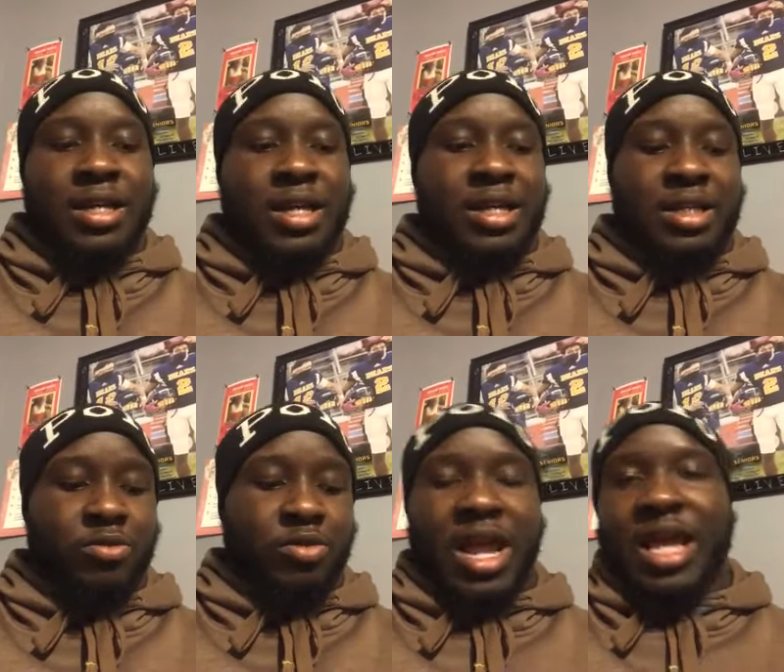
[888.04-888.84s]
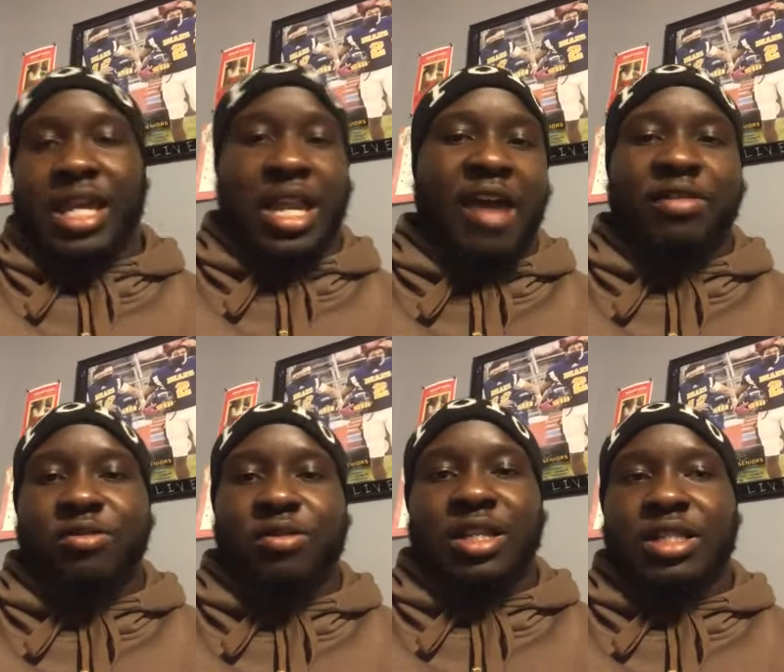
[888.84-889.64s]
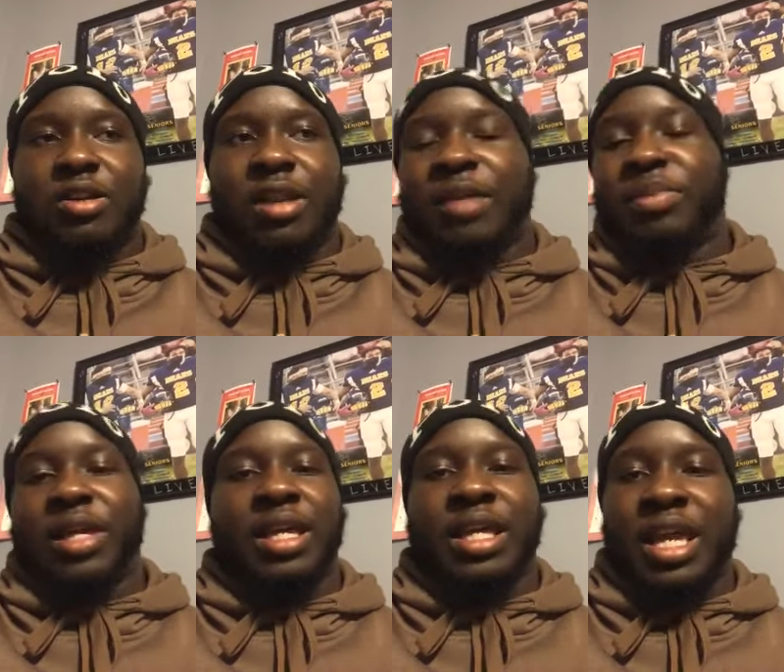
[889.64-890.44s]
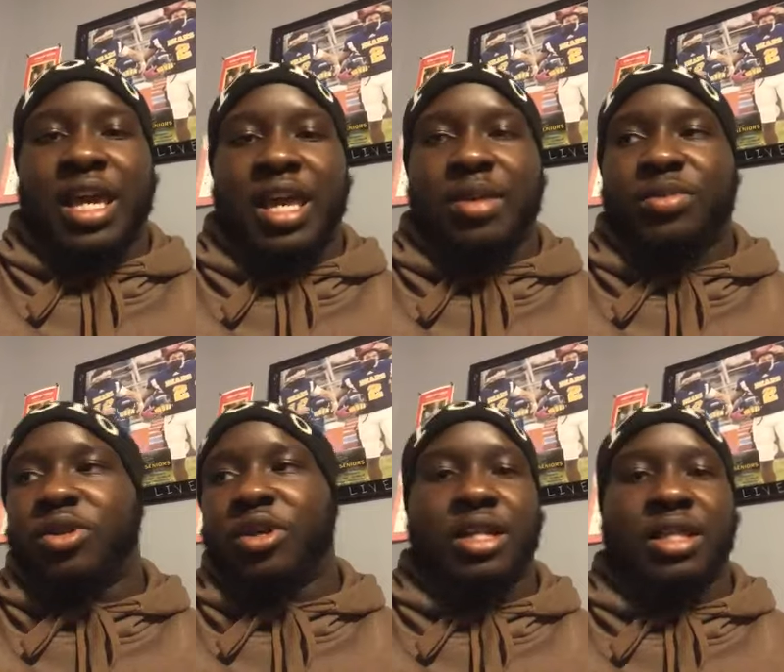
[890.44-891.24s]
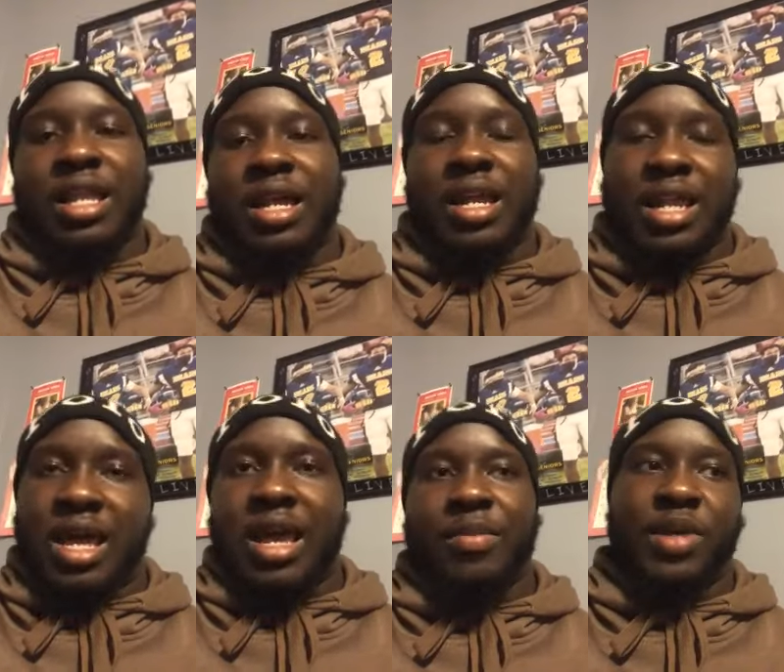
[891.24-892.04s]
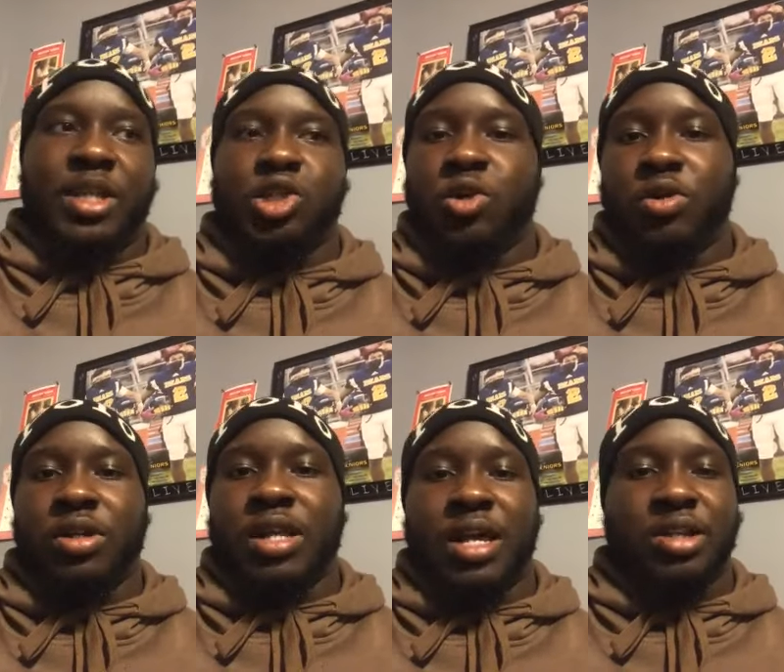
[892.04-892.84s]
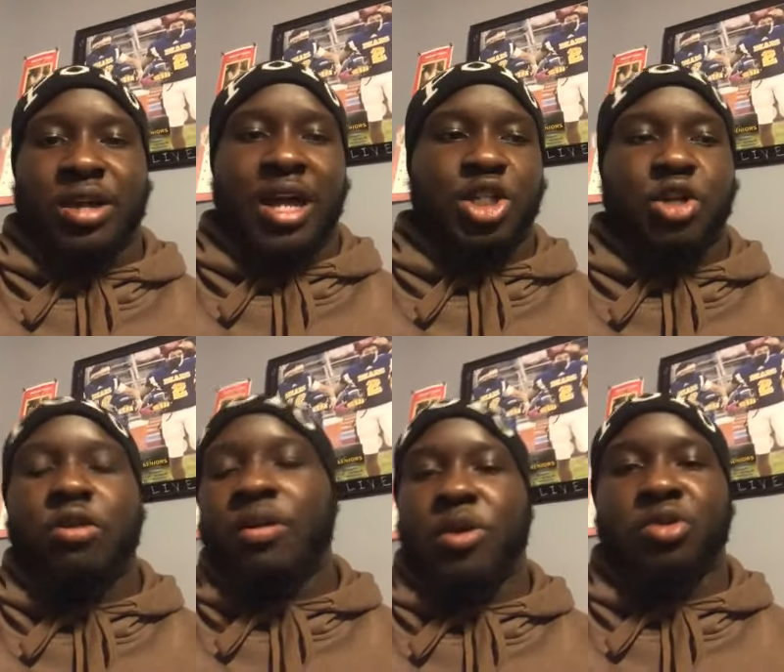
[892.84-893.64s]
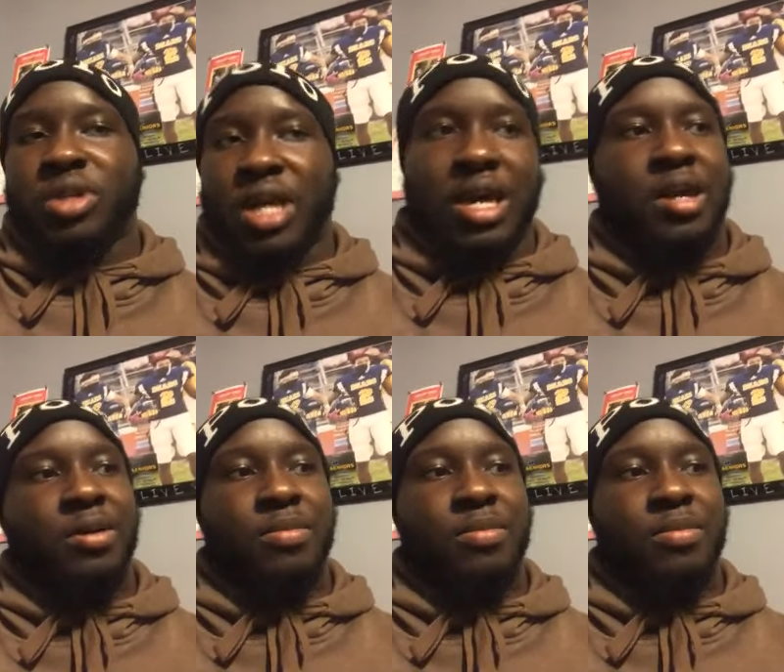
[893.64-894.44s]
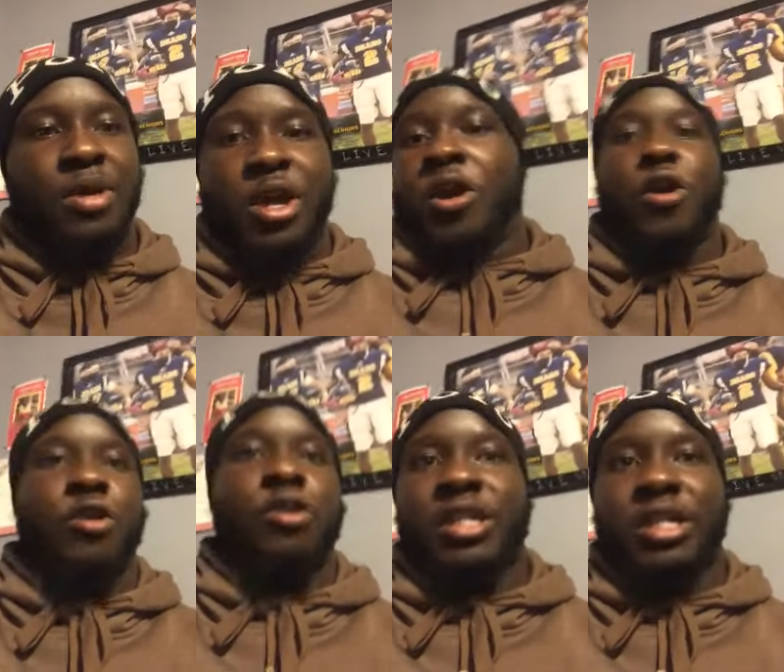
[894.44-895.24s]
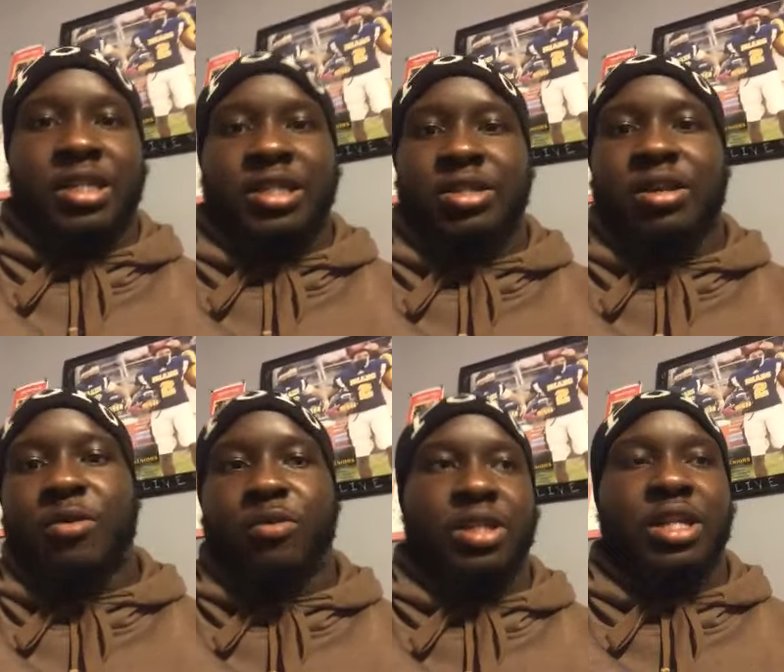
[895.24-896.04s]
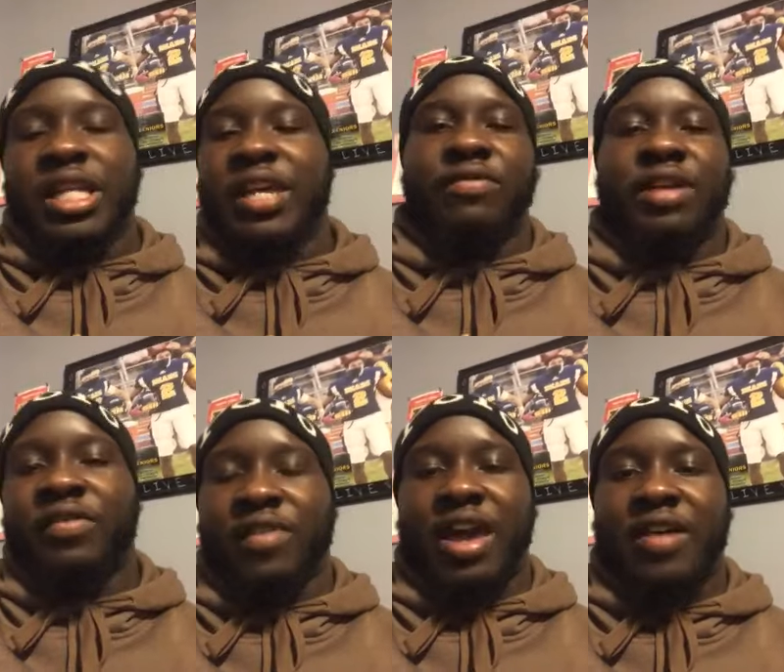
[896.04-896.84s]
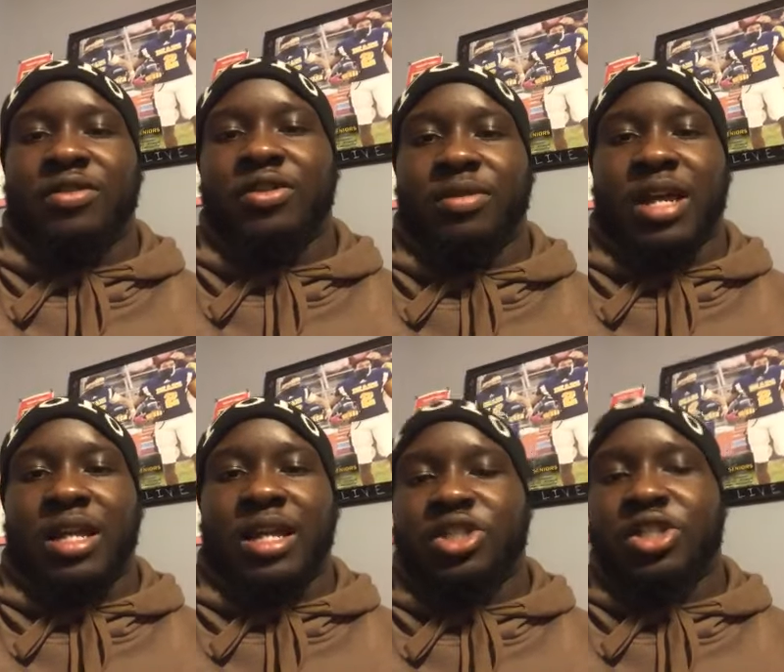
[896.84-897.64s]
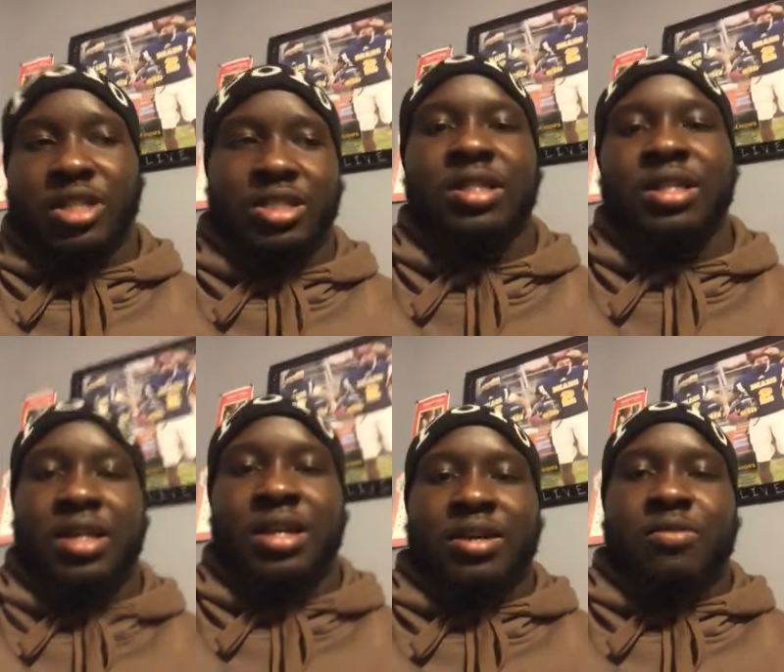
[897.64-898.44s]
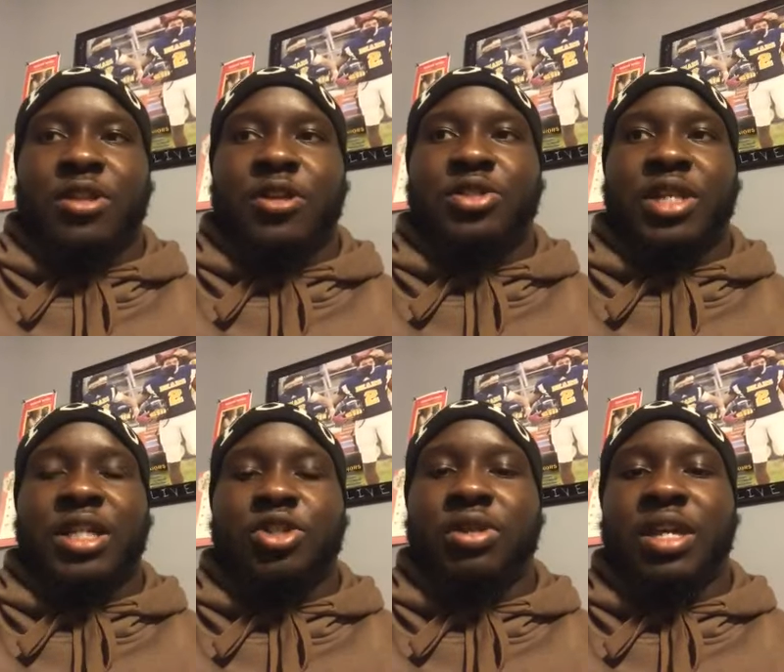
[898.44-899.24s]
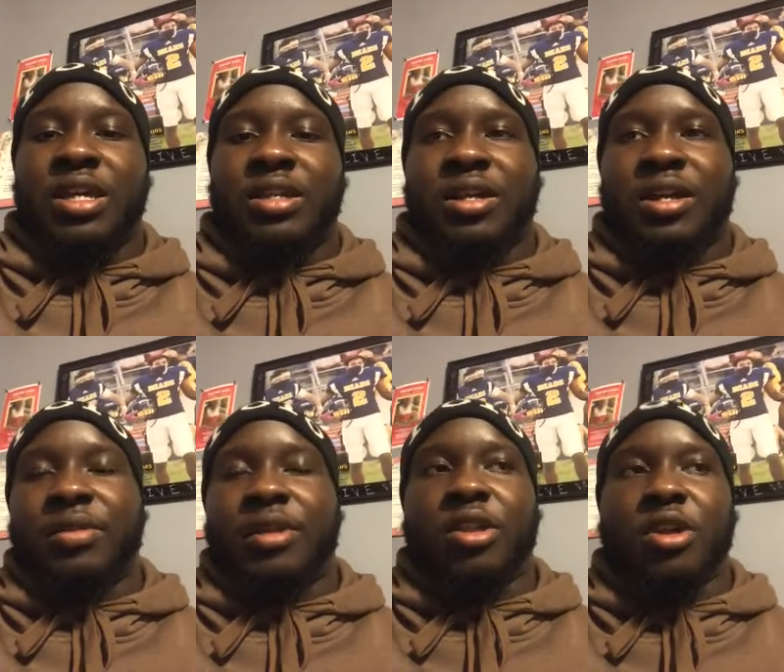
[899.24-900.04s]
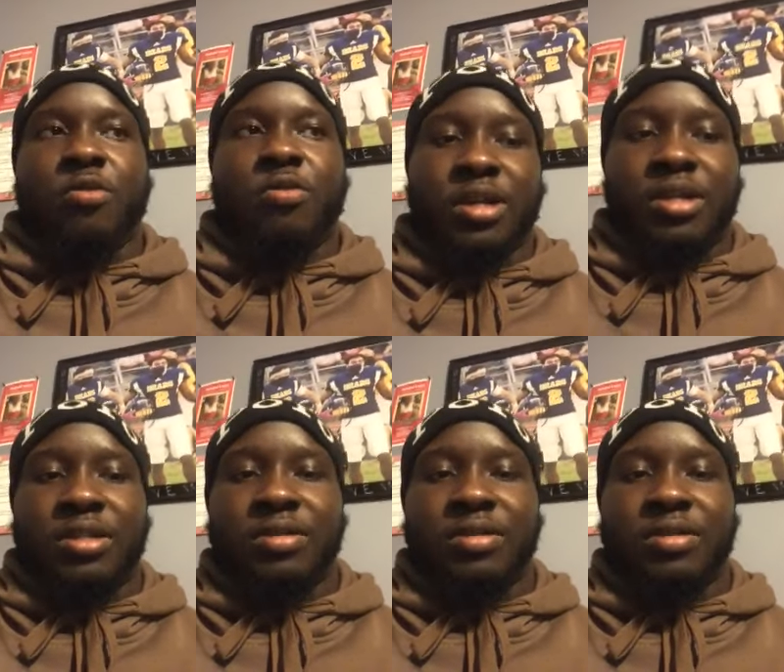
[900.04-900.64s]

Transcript: and when I get after it, it's no like playing games or anything like that. Like I'm getting to it. Like you know, I show up on time, early. You know, I'm willing to leave late if I have to. But like that's just one of those things you get, um, along with